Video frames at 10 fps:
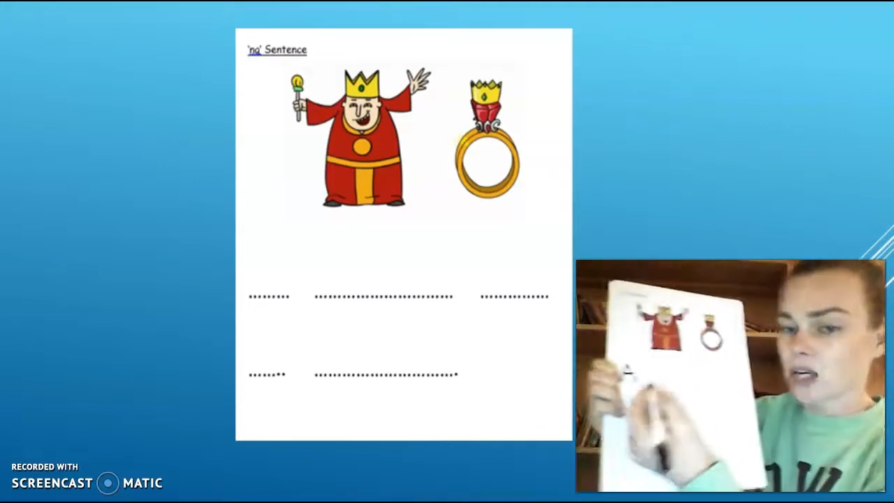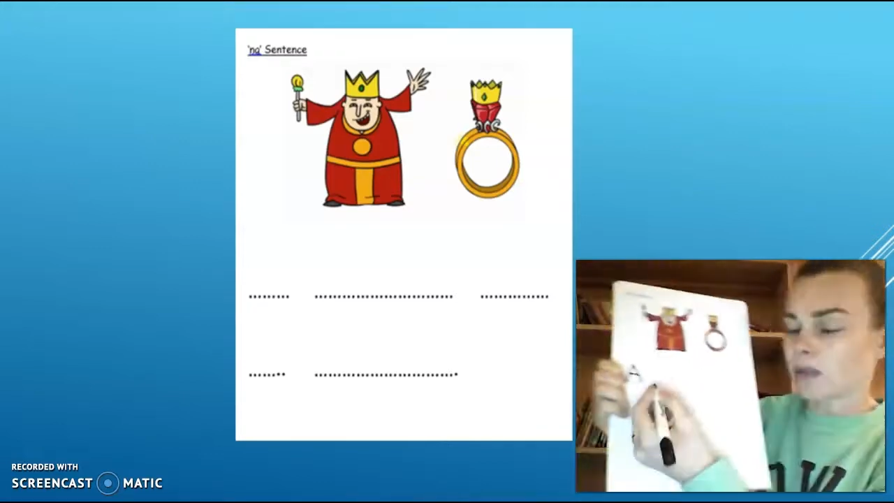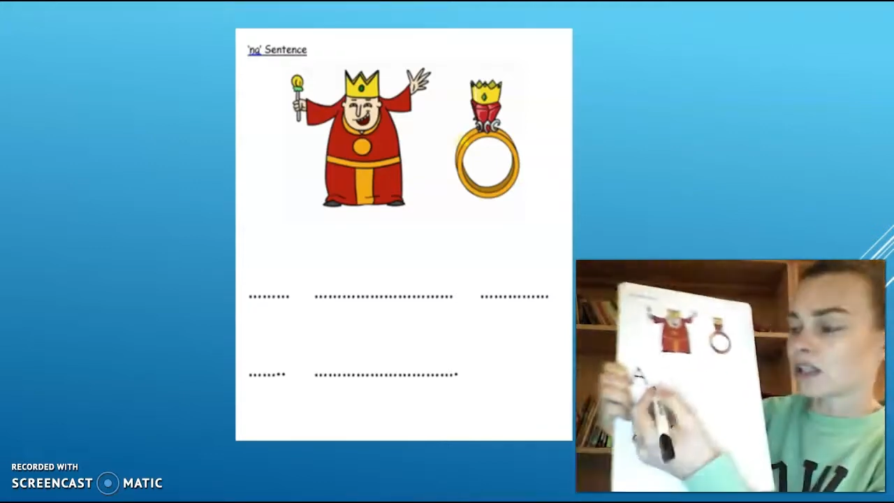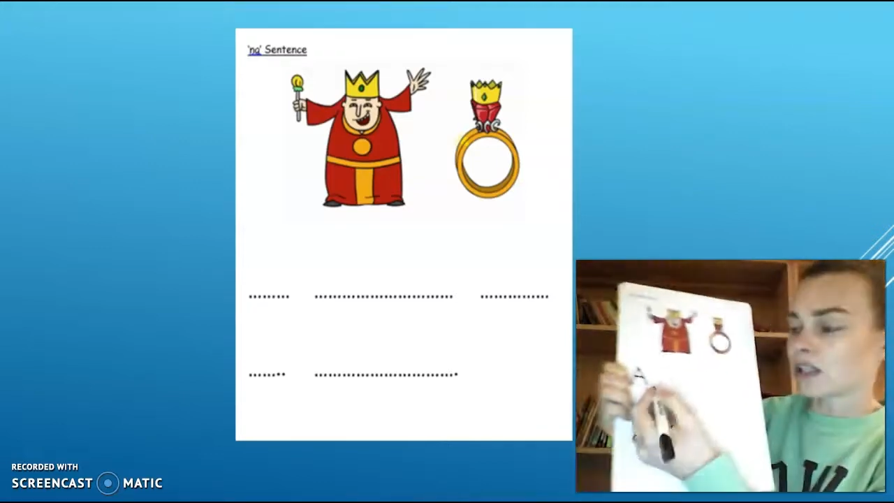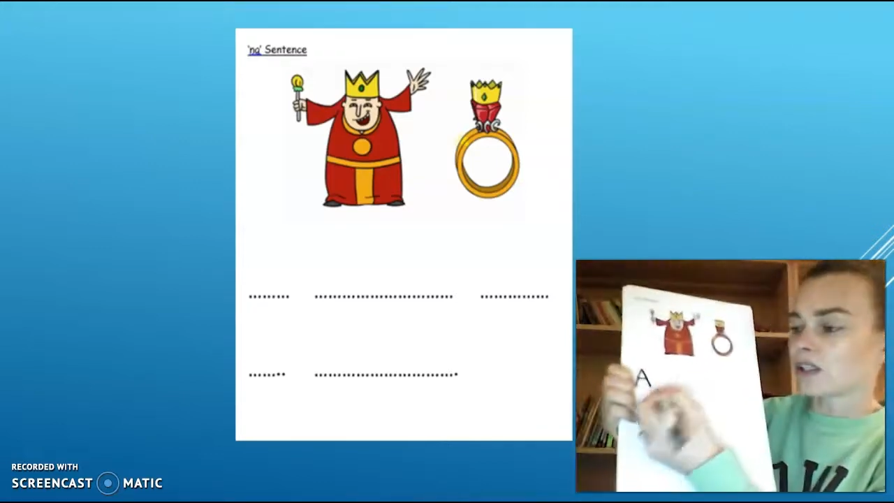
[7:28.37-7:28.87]

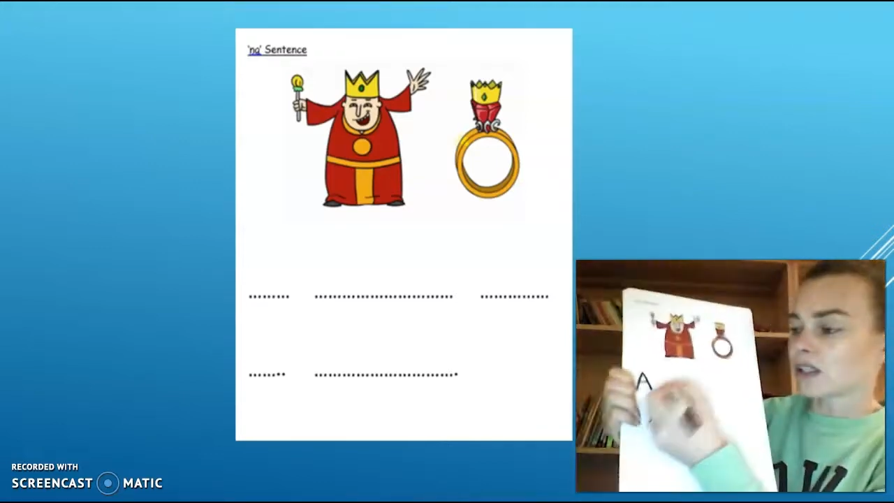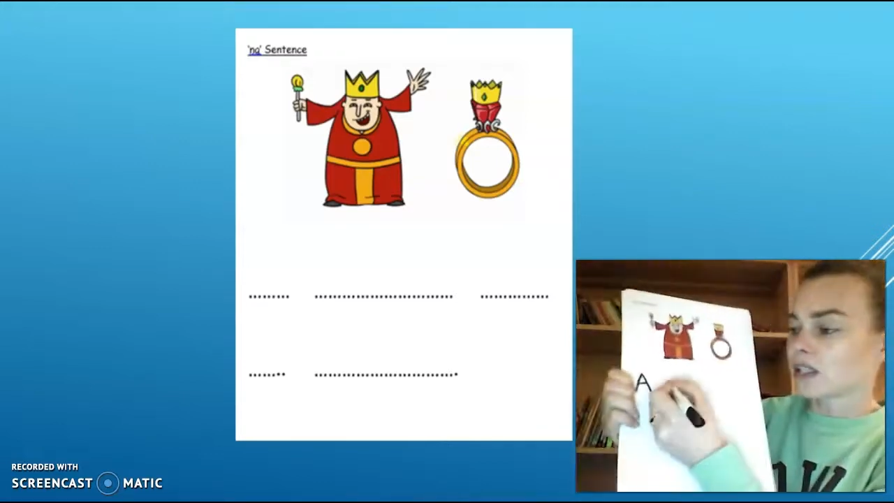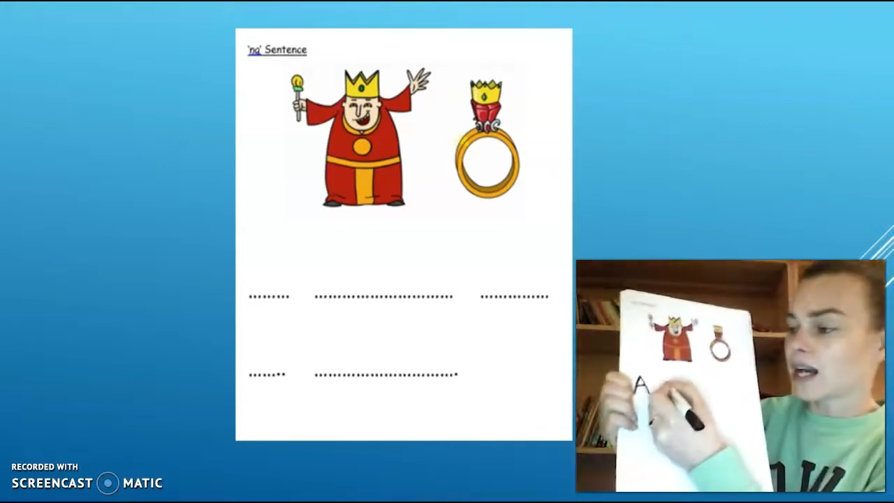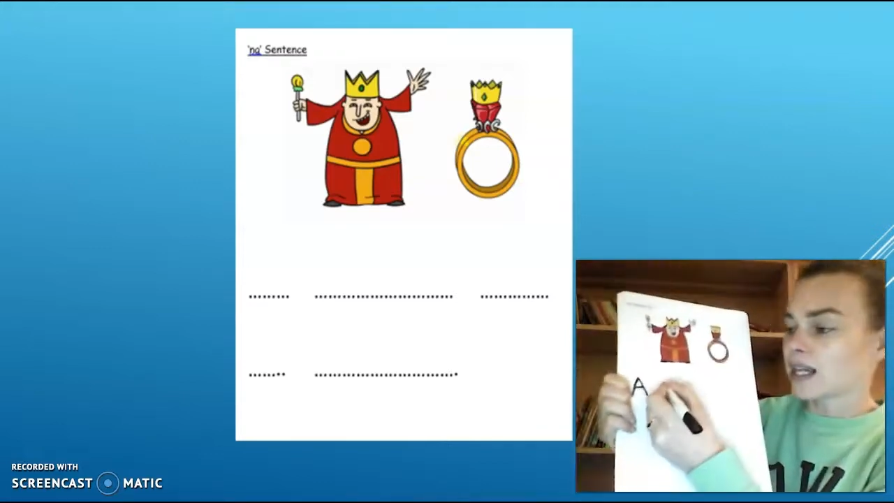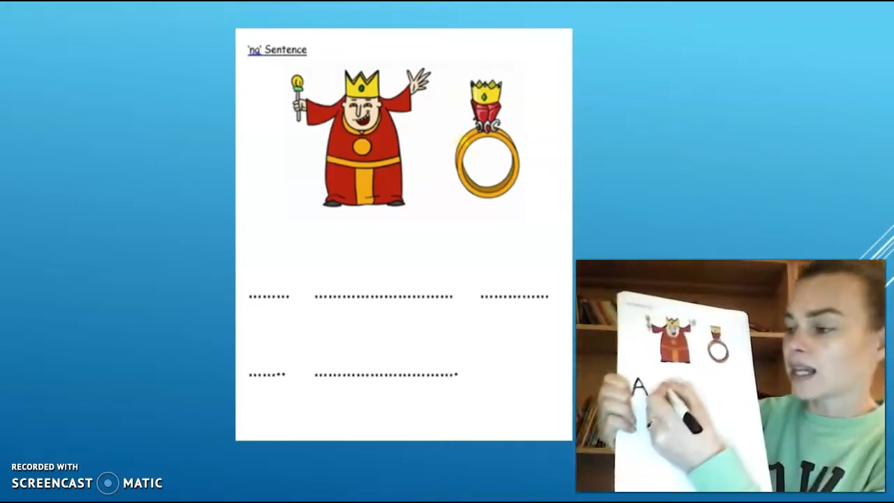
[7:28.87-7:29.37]
which looks
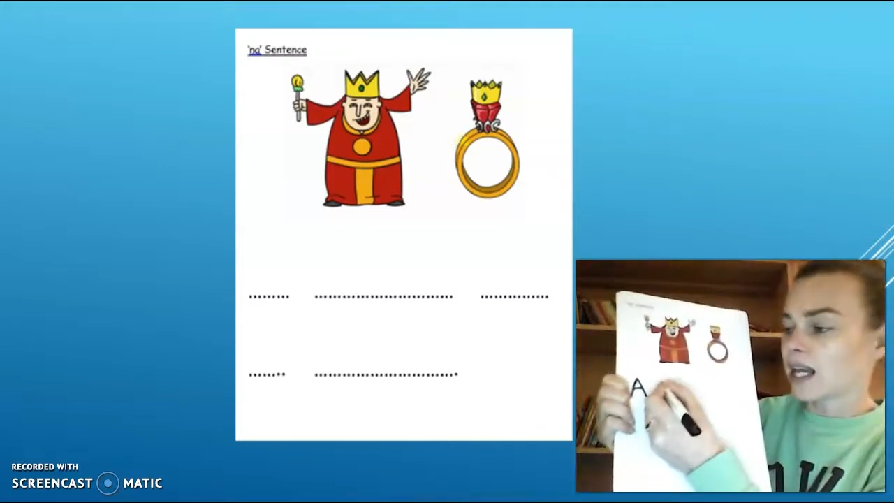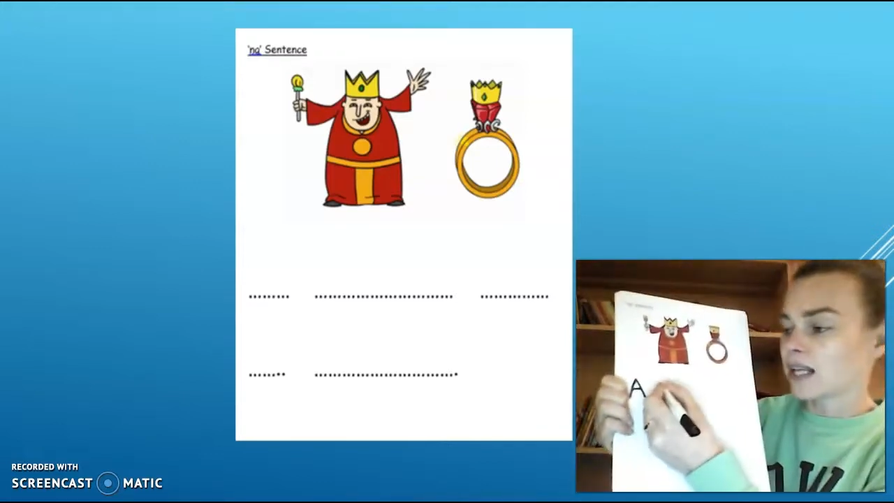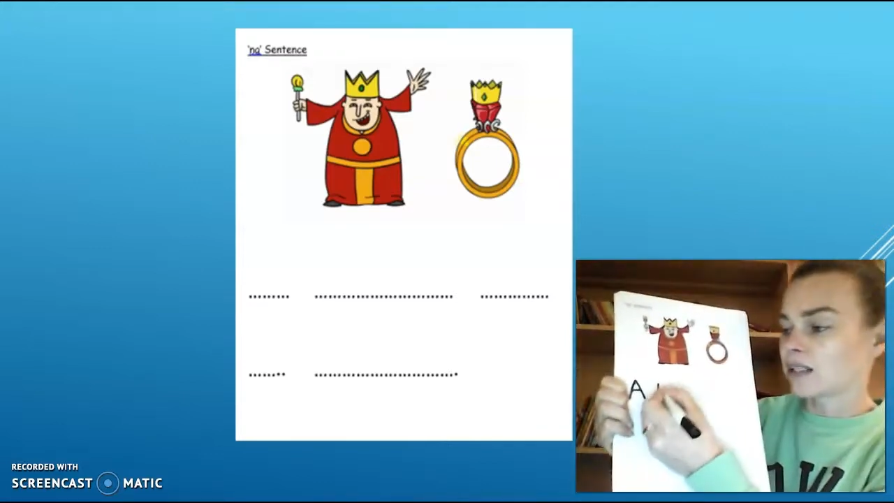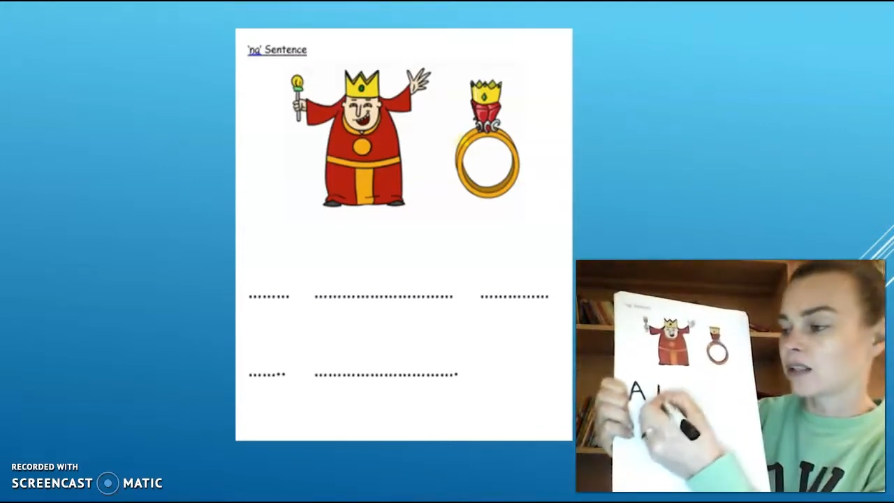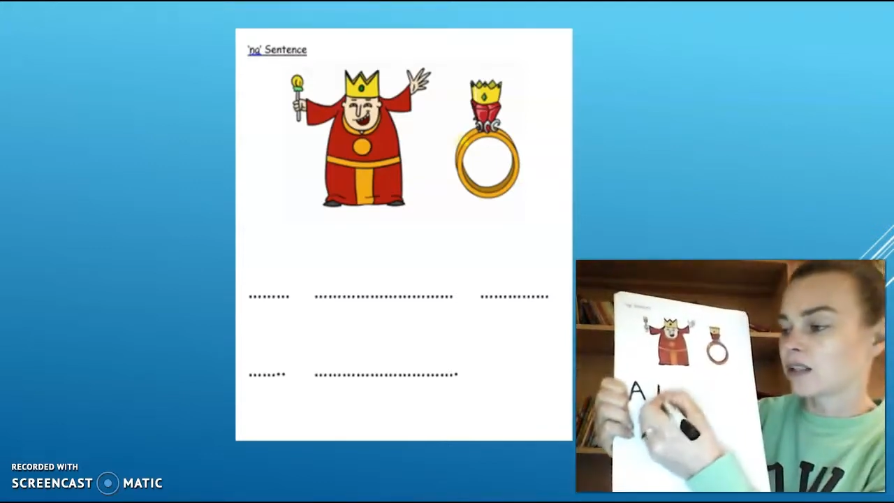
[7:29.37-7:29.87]
like
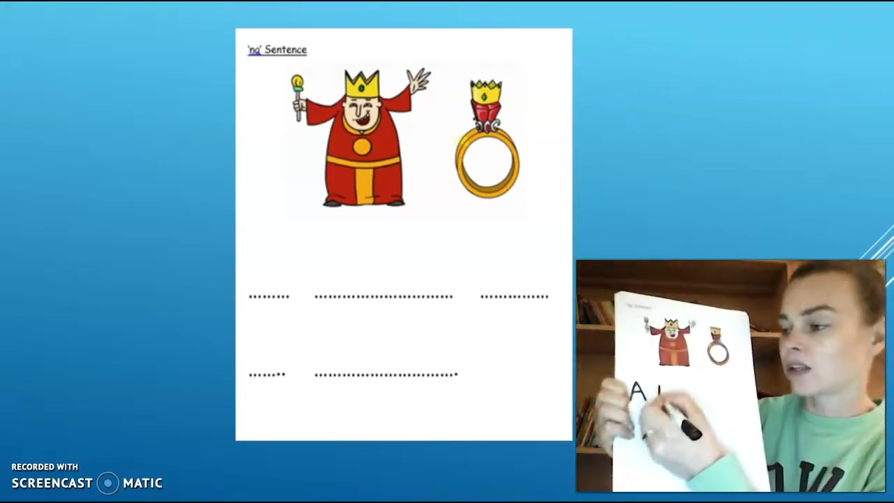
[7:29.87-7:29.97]
this.